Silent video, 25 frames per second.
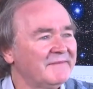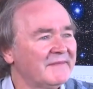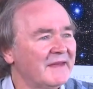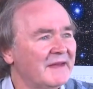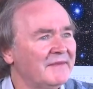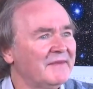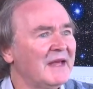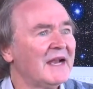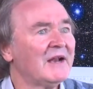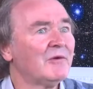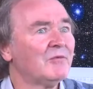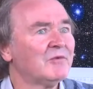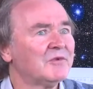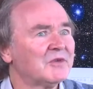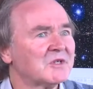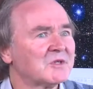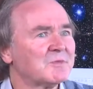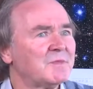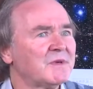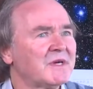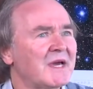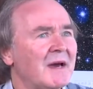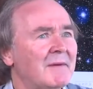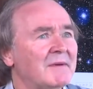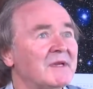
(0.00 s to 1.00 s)
And then it would
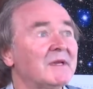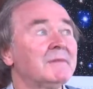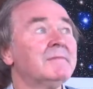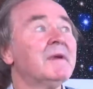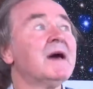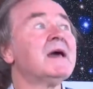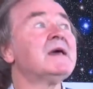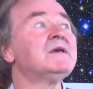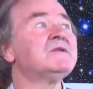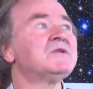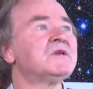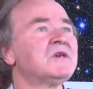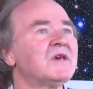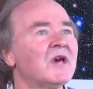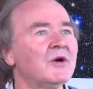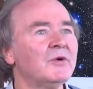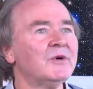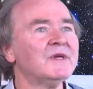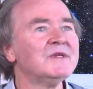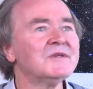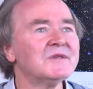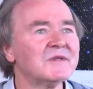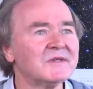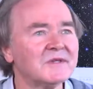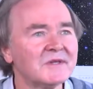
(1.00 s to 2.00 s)
just become an amazing
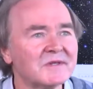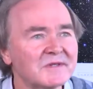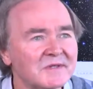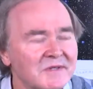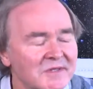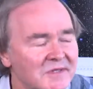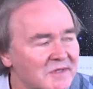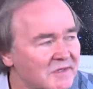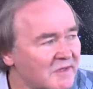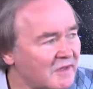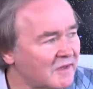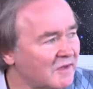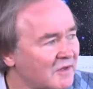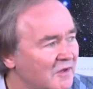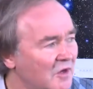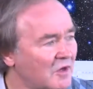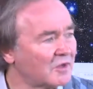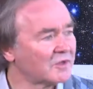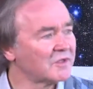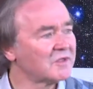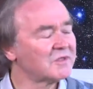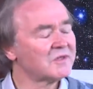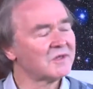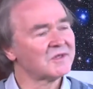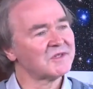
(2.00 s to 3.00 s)
coincidence that the
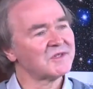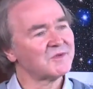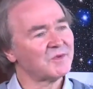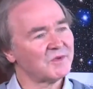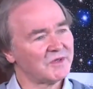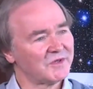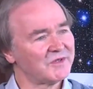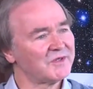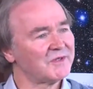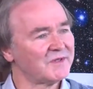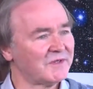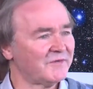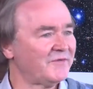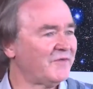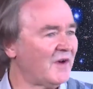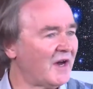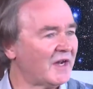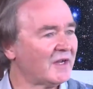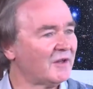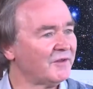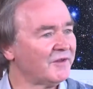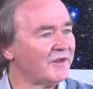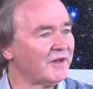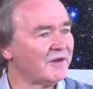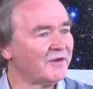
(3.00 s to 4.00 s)
constants which the
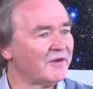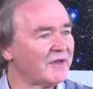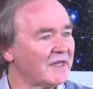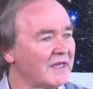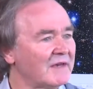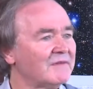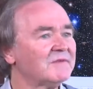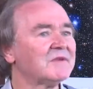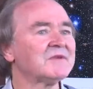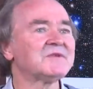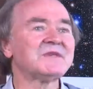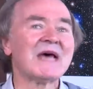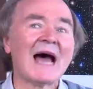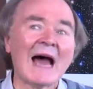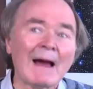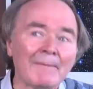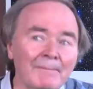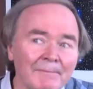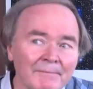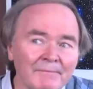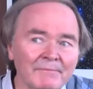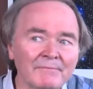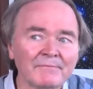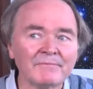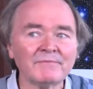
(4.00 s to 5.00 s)
final theory gives us
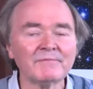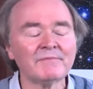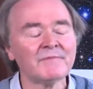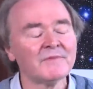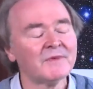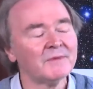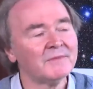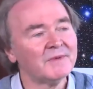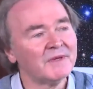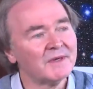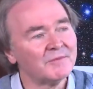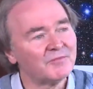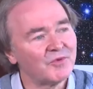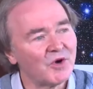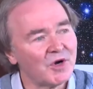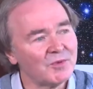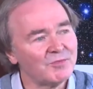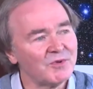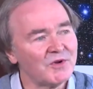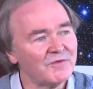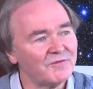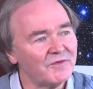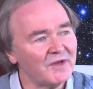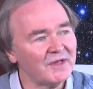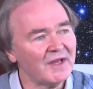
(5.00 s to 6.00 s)
happen to be
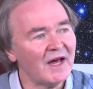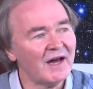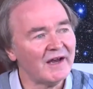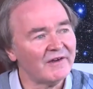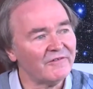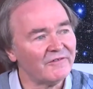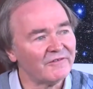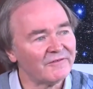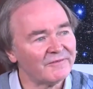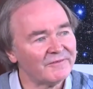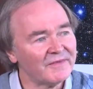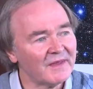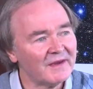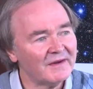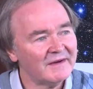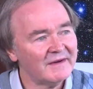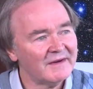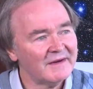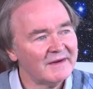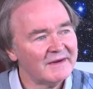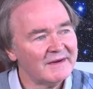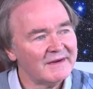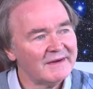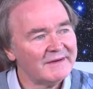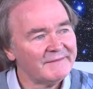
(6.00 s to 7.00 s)
appropriate for life.
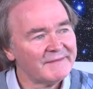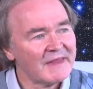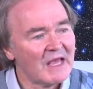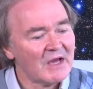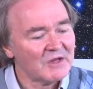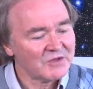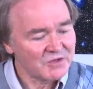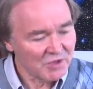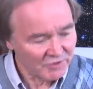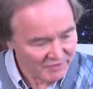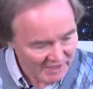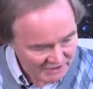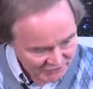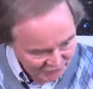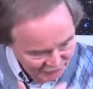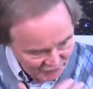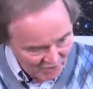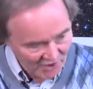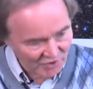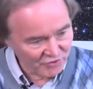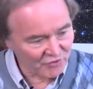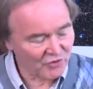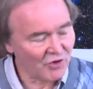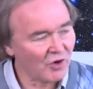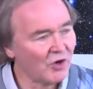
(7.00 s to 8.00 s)
So that's
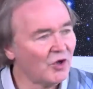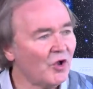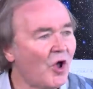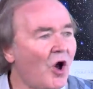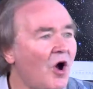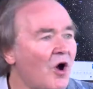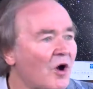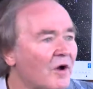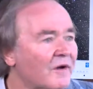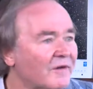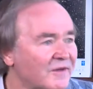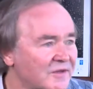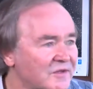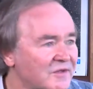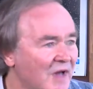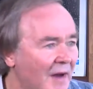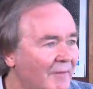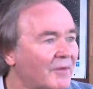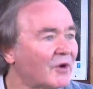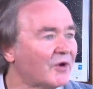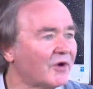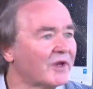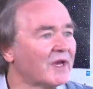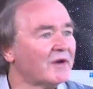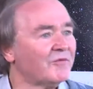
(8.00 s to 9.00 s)
rather a long
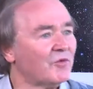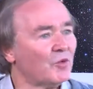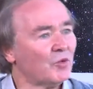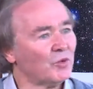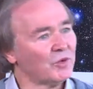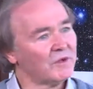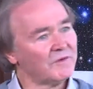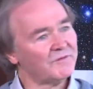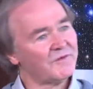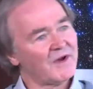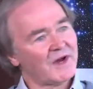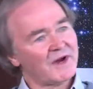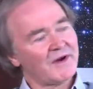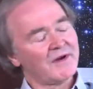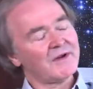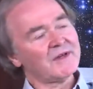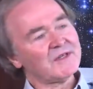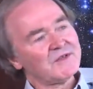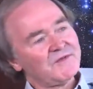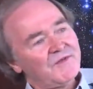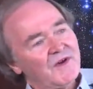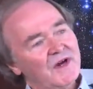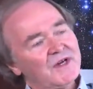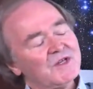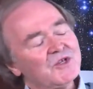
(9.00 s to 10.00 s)
summary of all the
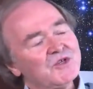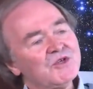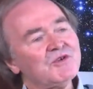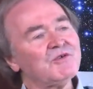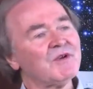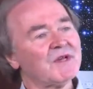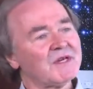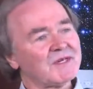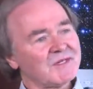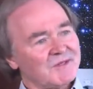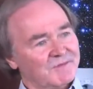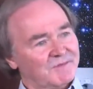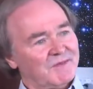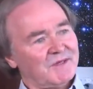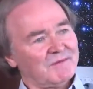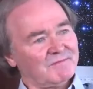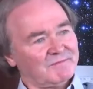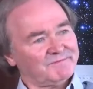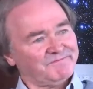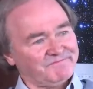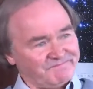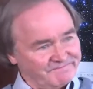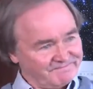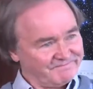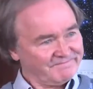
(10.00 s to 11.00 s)
various fine tunings, but
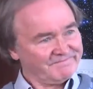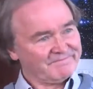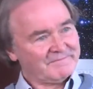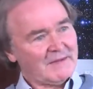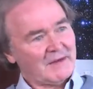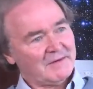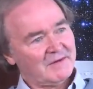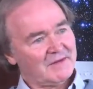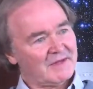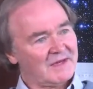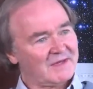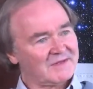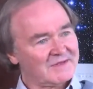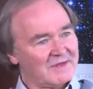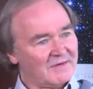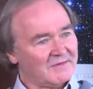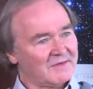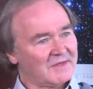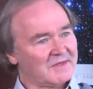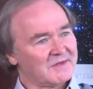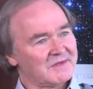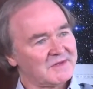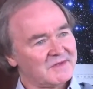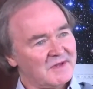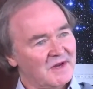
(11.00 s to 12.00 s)
maybe that's
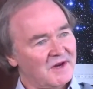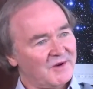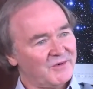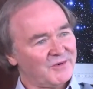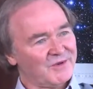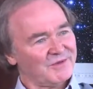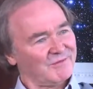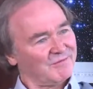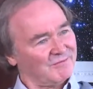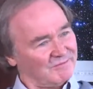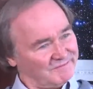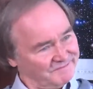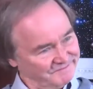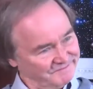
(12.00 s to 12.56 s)
something to start with.